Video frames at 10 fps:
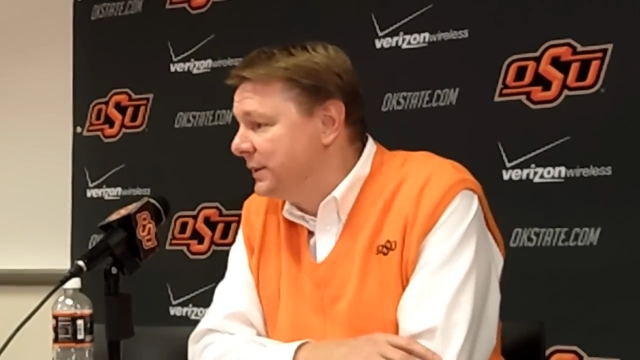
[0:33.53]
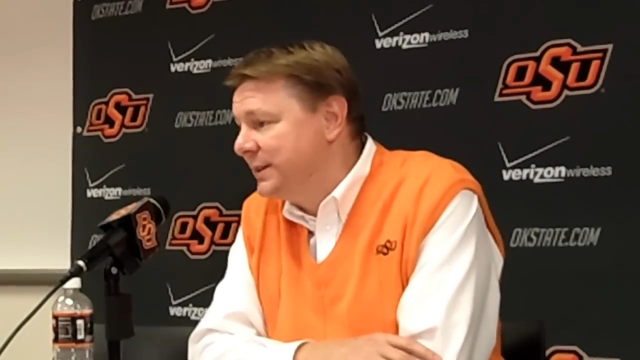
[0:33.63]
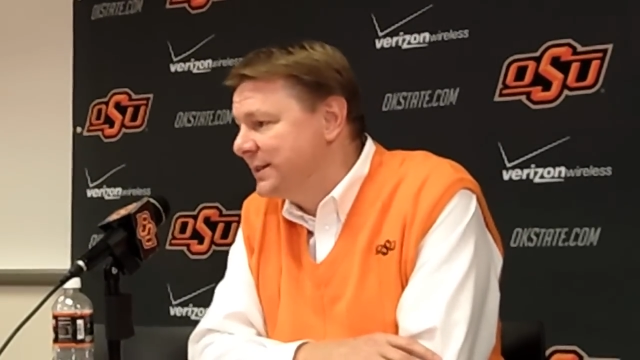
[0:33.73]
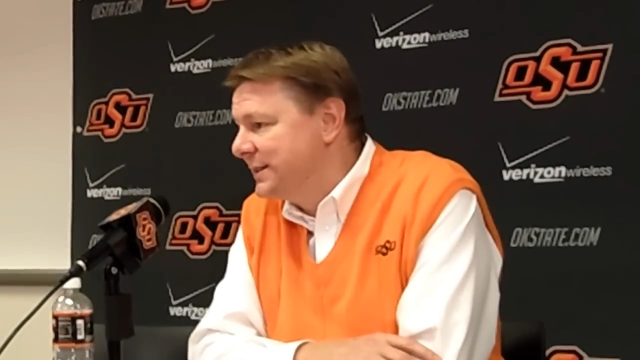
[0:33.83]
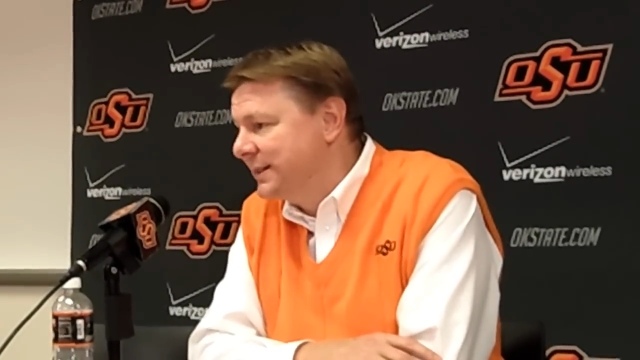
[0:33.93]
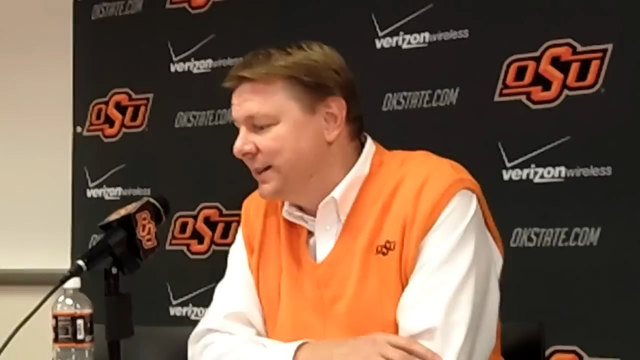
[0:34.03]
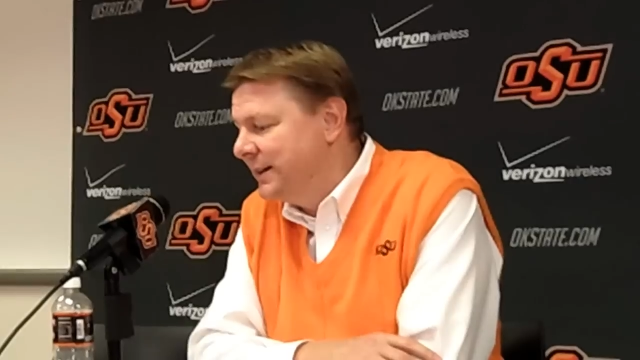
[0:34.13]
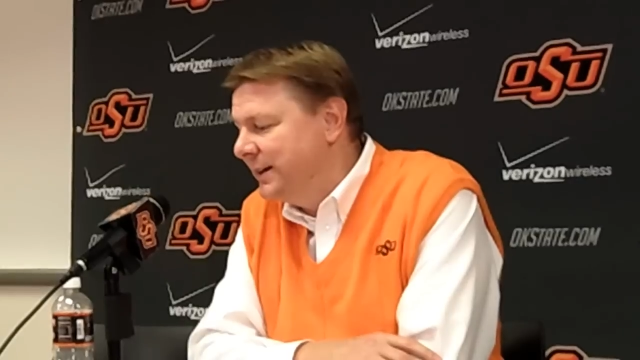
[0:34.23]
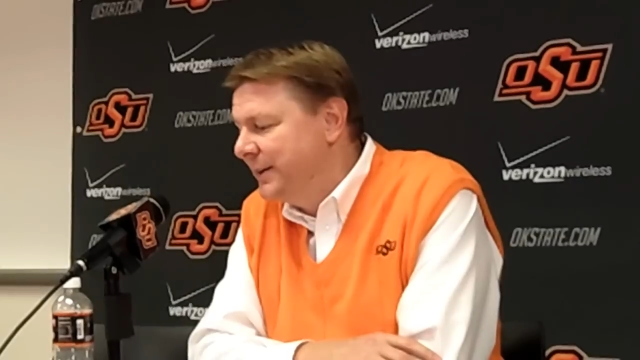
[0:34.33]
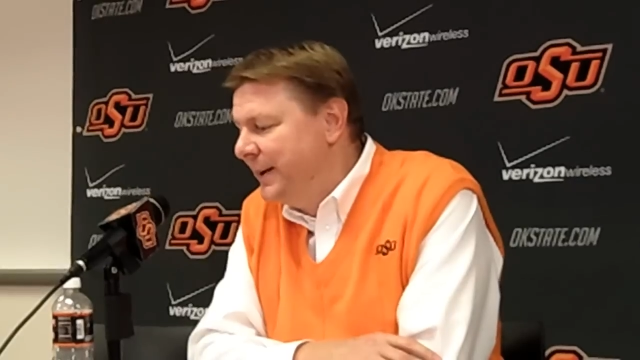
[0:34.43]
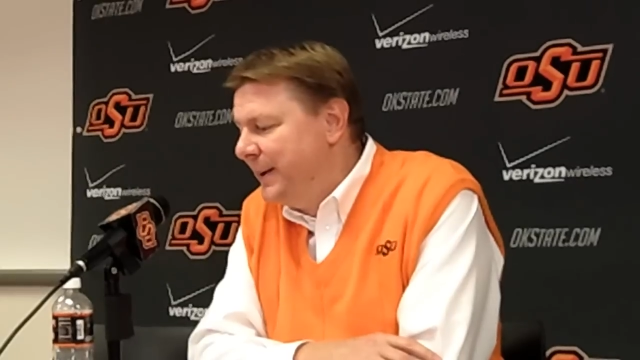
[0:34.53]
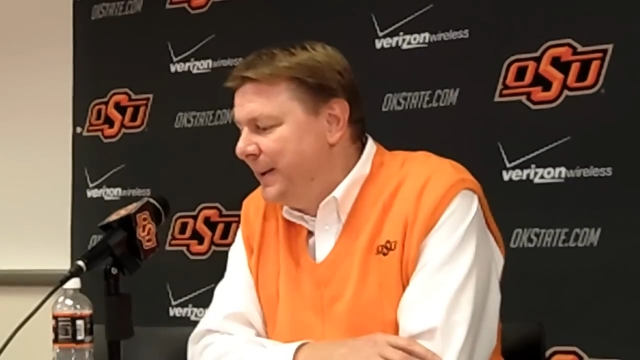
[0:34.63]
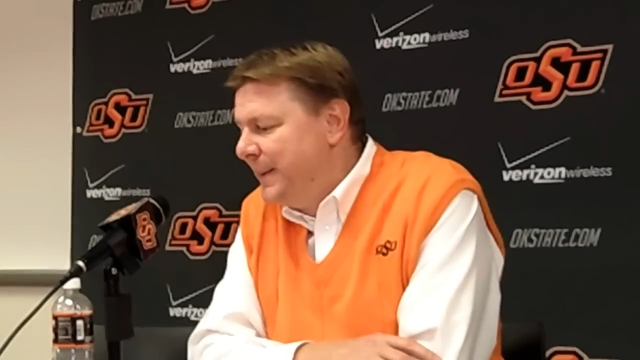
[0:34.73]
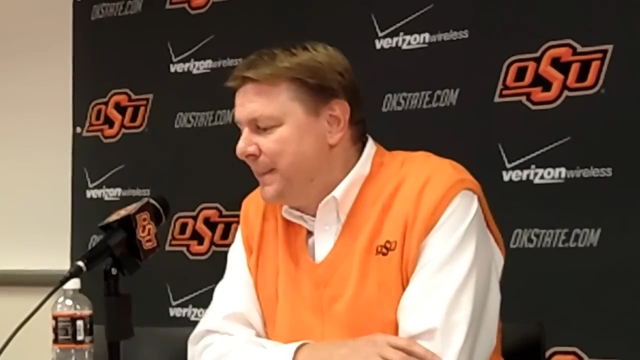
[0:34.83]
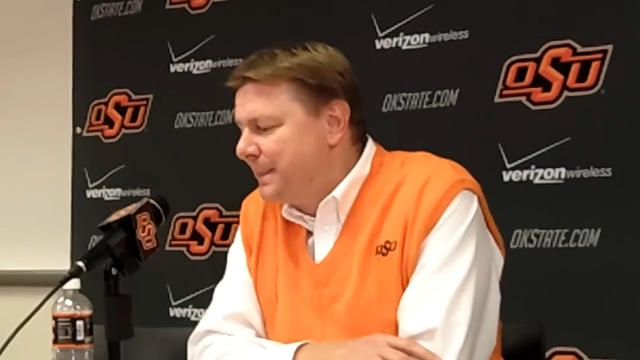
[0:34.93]

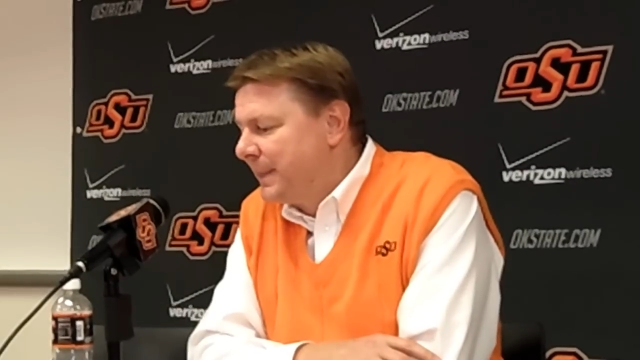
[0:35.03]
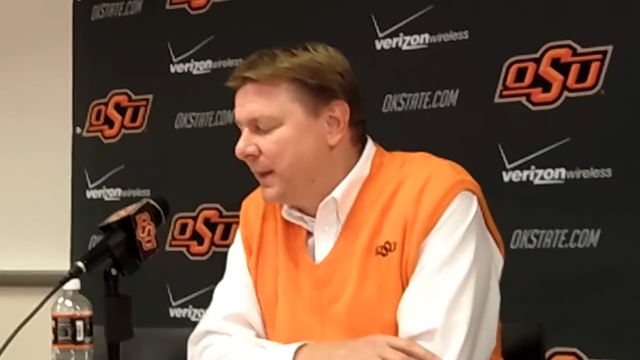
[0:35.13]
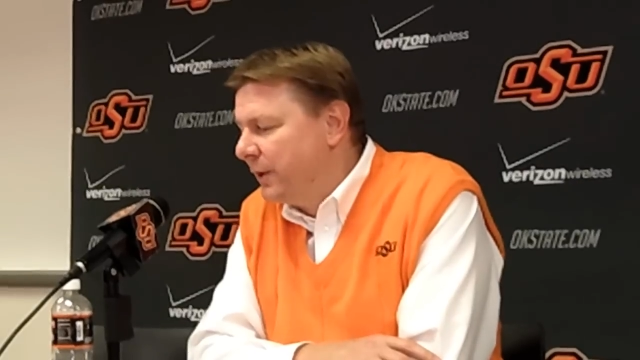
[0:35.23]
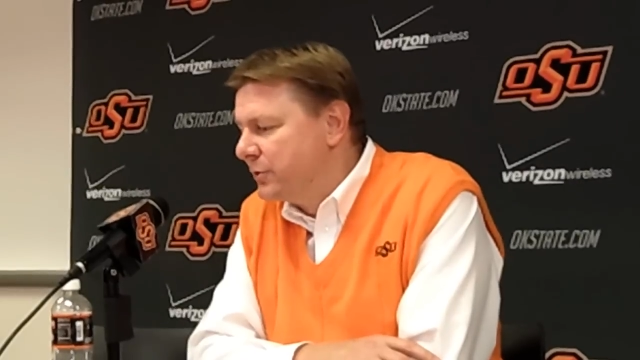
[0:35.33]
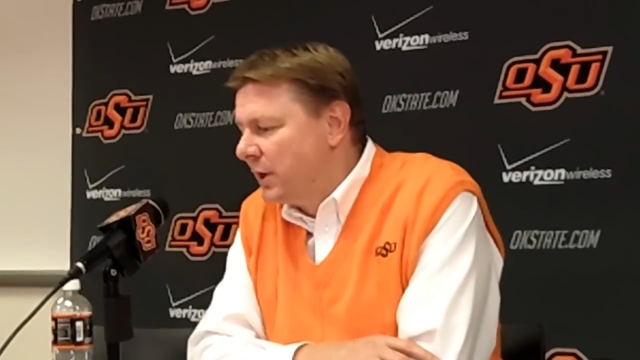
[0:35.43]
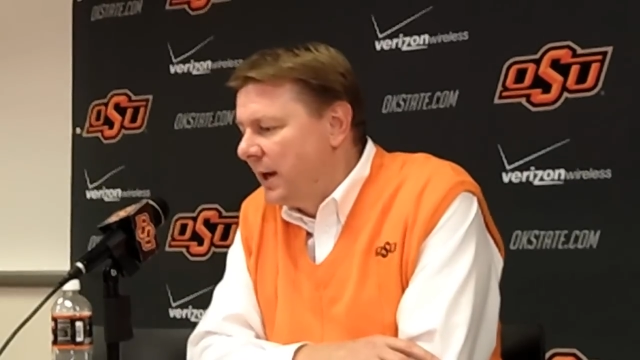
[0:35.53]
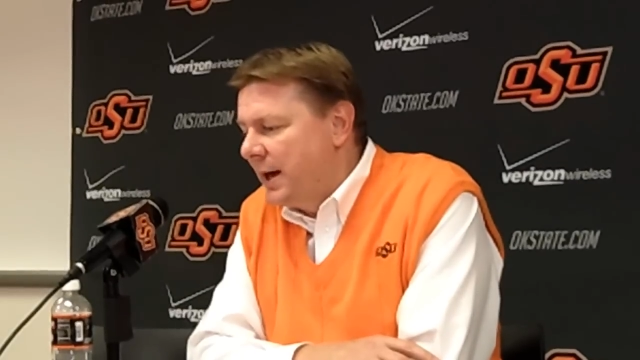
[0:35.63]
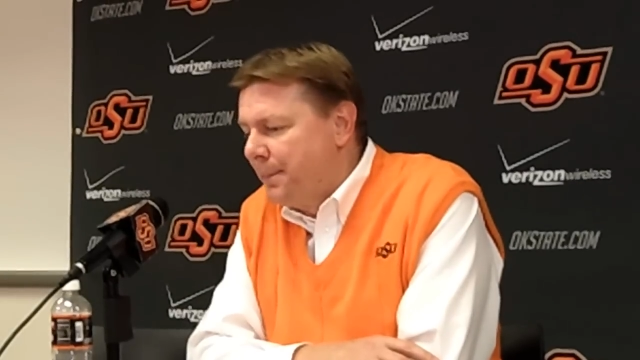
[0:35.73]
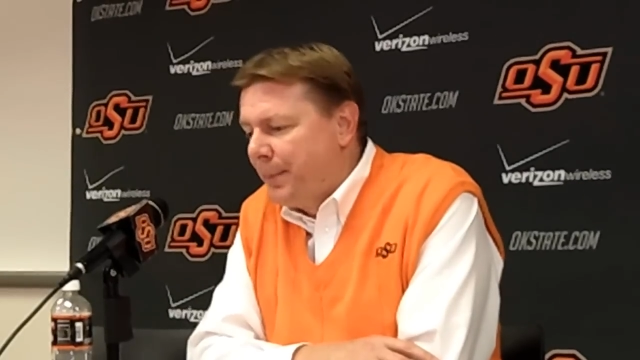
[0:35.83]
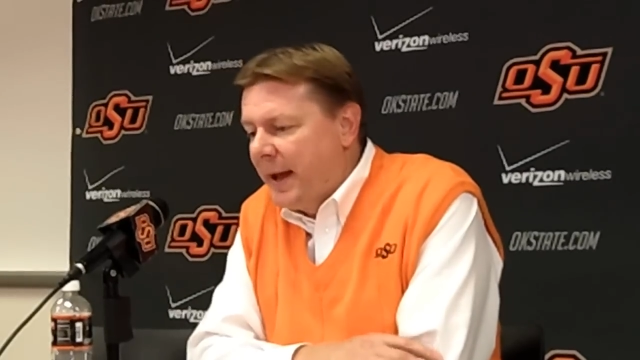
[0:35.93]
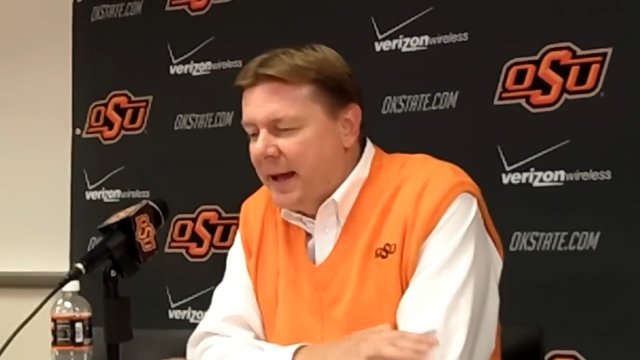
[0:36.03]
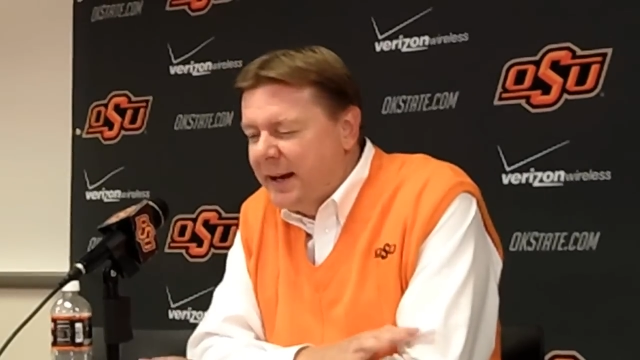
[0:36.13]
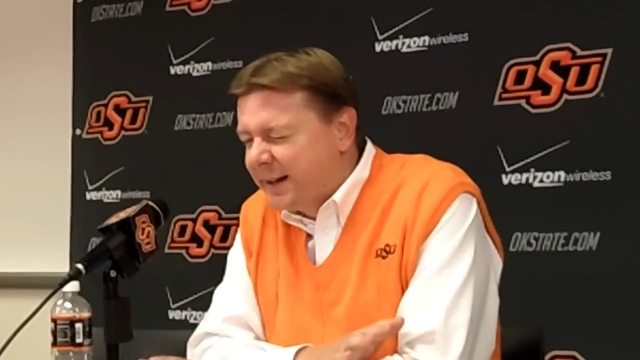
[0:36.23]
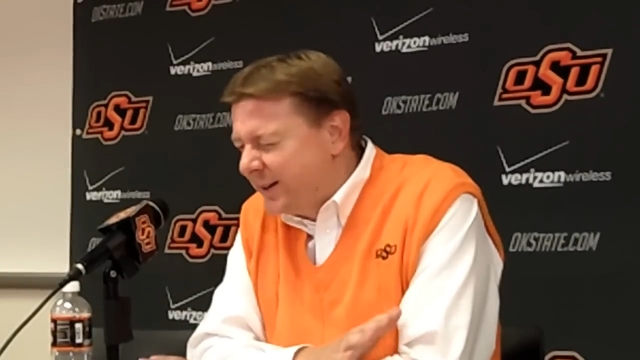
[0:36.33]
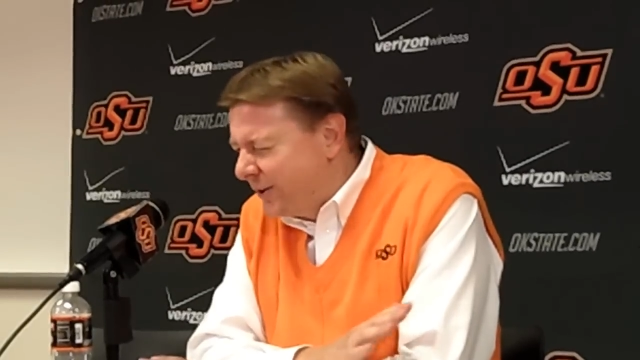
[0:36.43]
There was a lot of
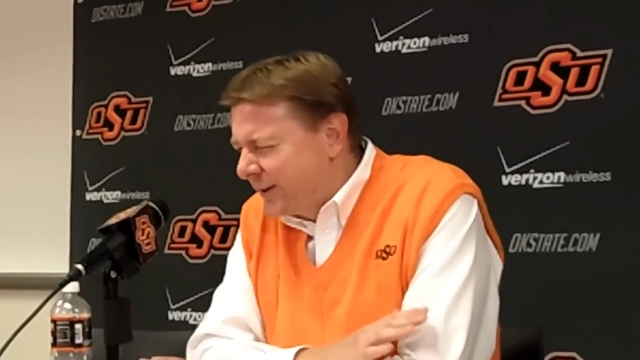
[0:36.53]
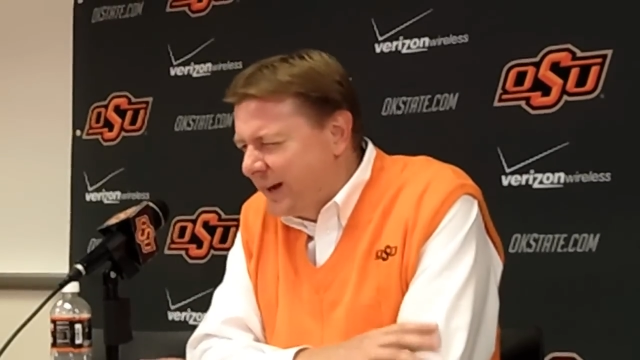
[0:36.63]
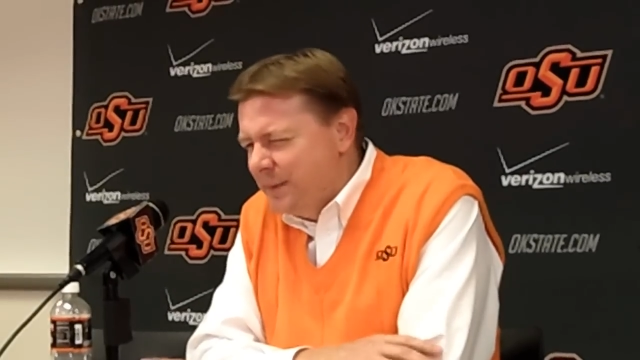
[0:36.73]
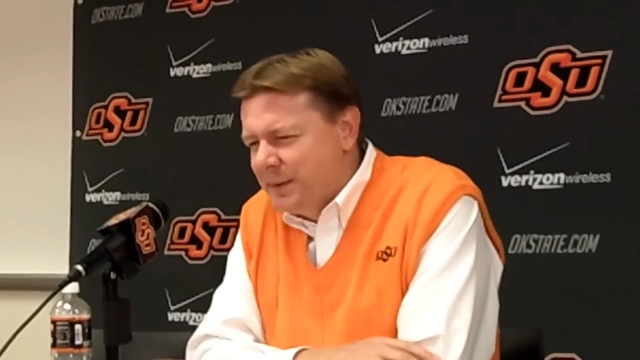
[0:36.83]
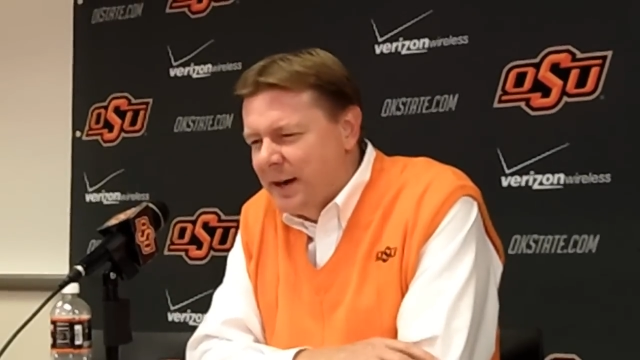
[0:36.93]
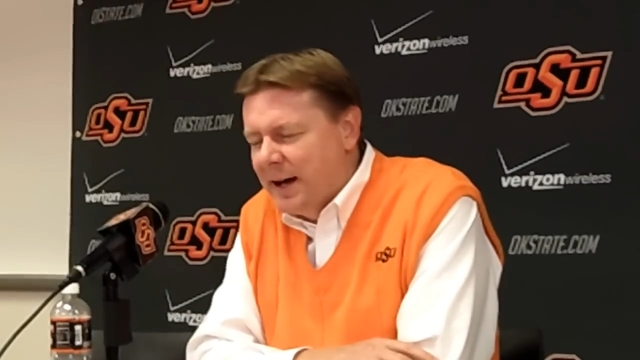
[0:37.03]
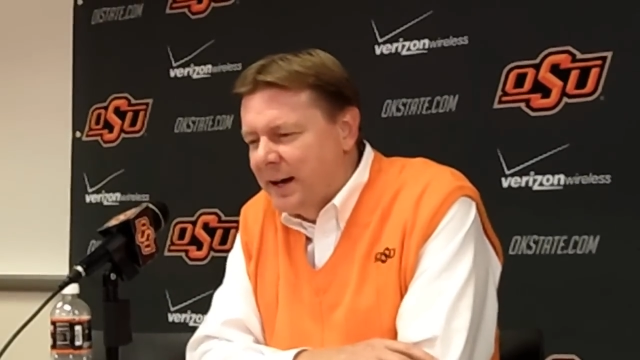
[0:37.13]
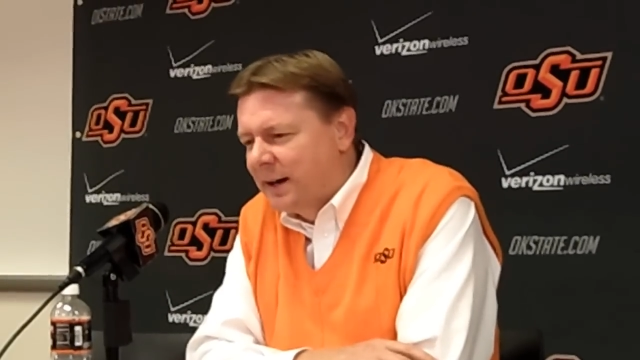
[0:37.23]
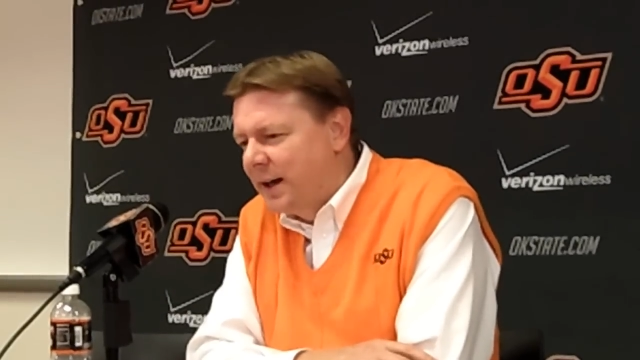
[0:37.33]
panic in our game tonight,